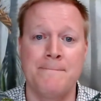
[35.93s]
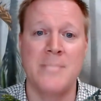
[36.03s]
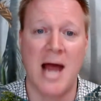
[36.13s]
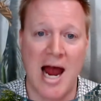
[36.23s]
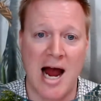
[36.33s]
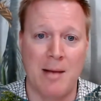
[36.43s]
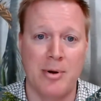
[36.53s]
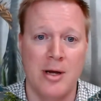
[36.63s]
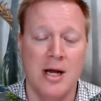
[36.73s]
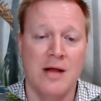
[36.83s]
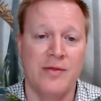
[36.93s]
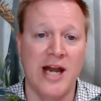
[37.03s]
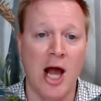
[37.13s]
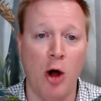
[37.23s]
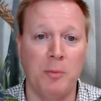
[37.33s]
app that
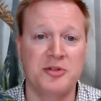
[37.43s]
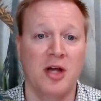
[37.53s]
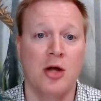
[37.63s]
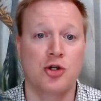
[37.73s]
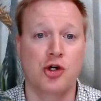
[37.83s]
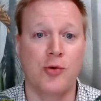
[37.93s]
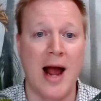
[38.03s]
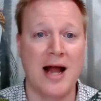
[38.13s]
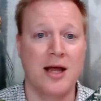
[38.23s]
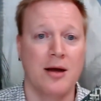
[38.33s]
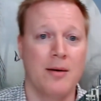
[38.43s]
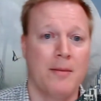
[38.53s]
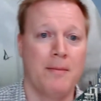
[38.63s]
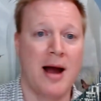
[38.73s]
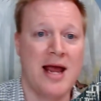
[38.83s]
helps track
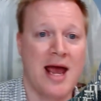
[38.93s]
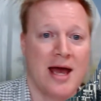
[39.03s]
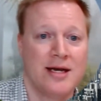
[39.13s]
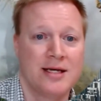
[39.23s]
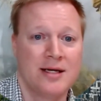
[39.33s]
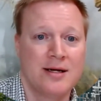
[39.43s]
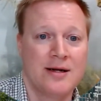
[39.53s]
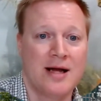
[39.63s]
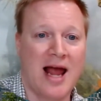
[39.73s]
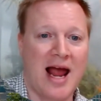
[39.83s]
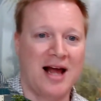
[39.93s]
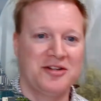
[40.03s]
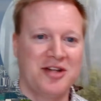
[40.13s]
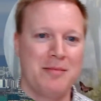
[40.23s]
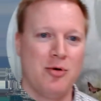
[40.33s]
my head as
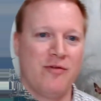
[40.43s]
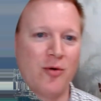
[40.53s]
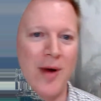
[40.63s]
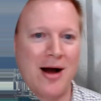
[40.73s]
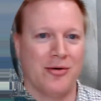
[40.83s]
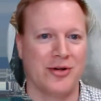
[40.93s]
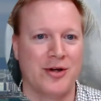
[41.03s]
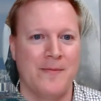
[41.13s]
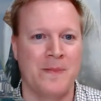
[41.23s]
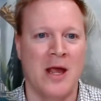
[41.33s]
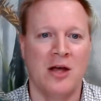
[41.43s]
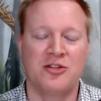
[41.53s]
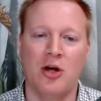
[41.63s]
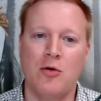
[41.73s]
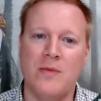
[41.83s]
I move around.
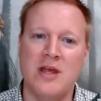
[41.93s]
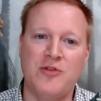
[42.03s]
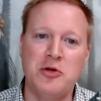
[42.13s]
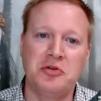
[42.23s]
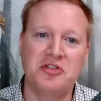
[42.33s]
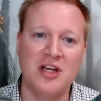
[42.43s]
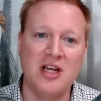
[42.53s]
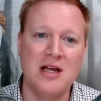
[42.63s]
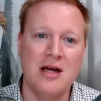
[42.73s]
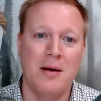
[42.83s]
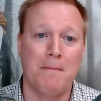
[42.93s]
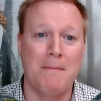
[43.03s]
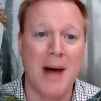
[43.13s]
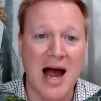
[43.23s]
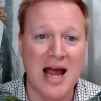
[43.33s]
So if you see
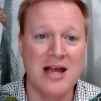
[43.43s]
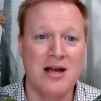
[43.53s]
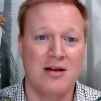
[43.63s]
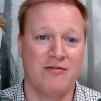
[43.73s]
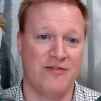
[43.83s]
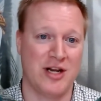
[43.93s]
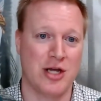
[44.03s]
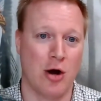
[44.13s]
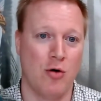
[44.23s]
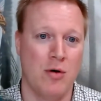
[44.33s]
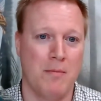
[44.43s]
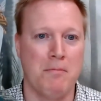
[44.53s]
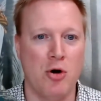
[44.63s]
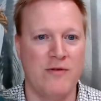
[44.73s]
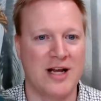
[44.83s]
my video
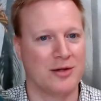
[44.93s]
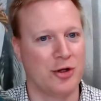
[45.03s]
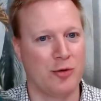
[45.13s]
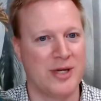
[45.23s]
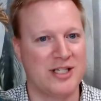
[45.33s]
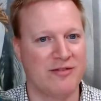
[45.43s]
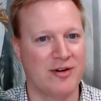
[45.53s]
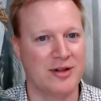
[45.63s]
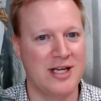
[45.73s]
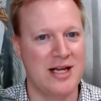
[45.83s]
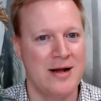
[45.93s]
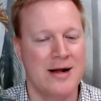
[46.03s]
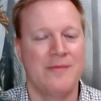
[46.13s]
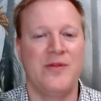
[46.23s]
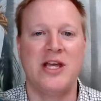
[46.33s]
moving a little bit differently,
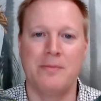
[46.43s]
the